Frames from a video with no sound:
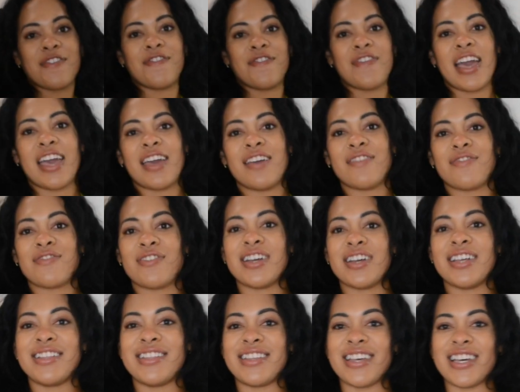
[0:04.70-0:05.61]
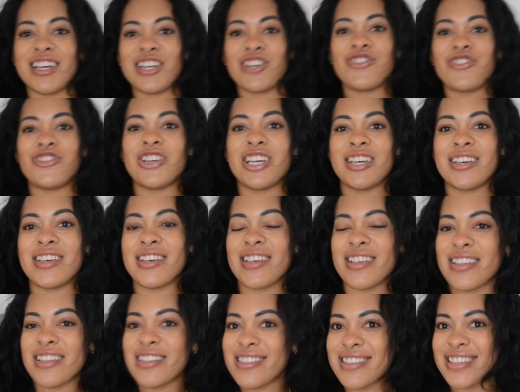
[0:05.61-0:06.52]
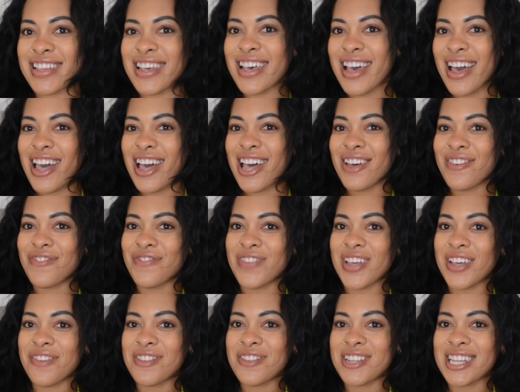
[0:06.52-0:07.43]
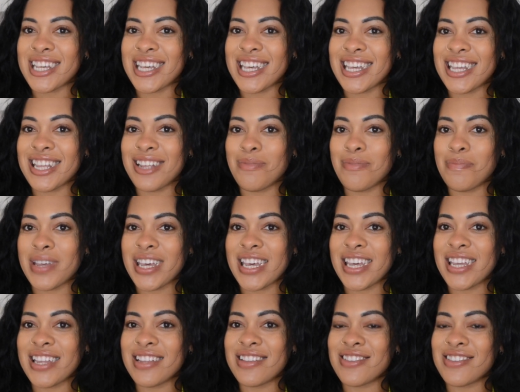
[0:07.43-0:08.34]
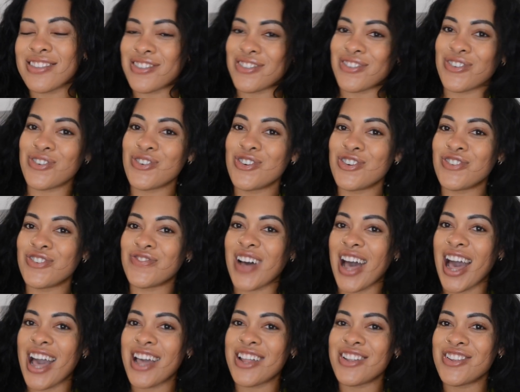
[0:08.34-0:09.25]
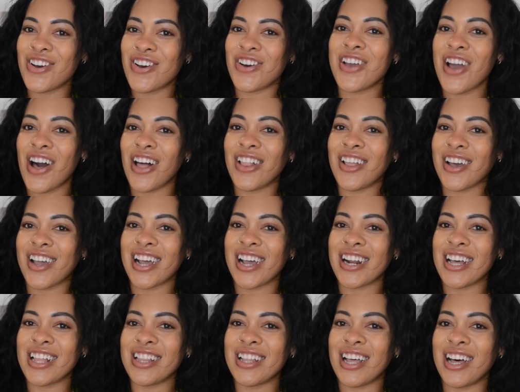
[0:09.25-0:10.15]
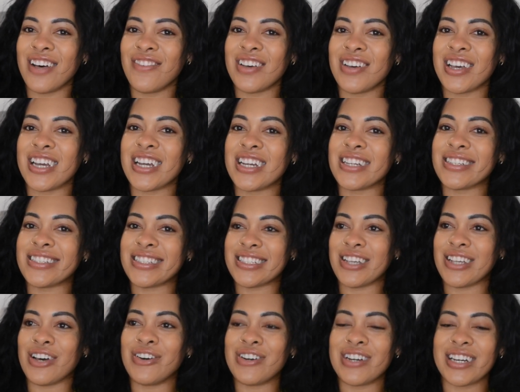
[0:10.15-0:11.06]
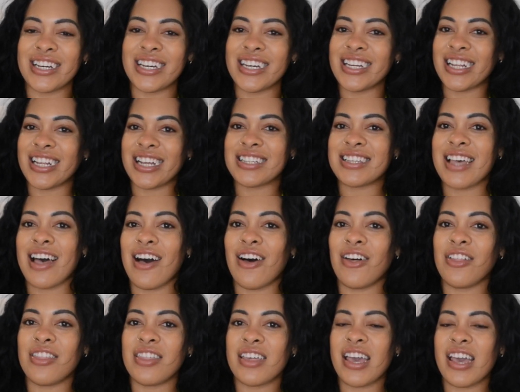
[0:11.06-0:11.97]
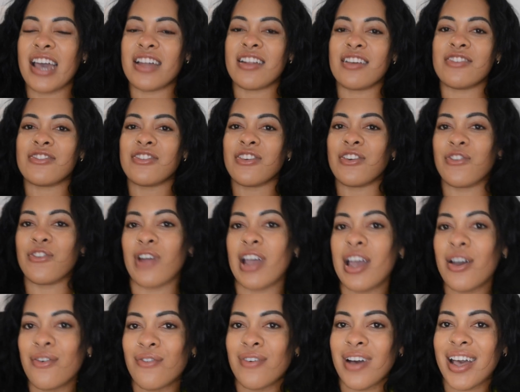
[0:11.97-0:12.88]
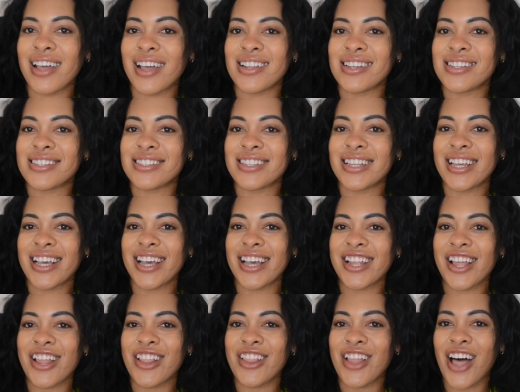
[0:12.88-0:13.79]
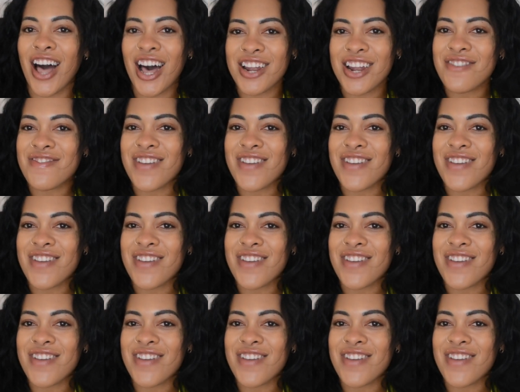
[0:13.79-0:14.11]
favorite dishes, 15 bean soup. I know y'all are gonna love it. It's so good, it's healthy, and it's a great way to sneak in a lot of